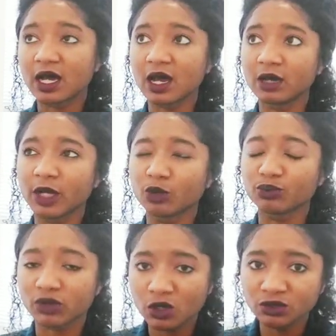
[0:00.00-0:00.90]
Um,
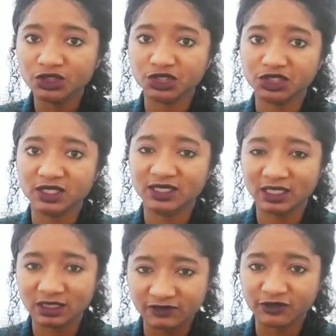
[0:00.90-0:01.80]
approach
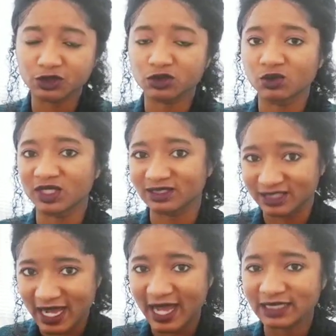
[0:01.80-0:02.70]
the individual
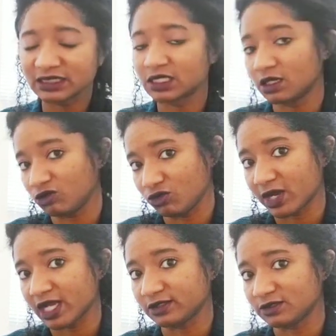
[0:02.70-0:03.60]
with tact and
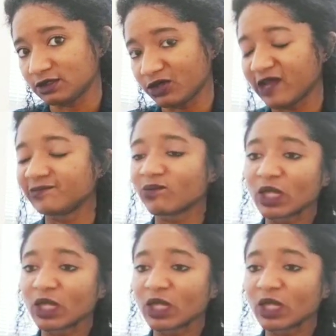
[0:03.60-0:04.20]
grace, okay?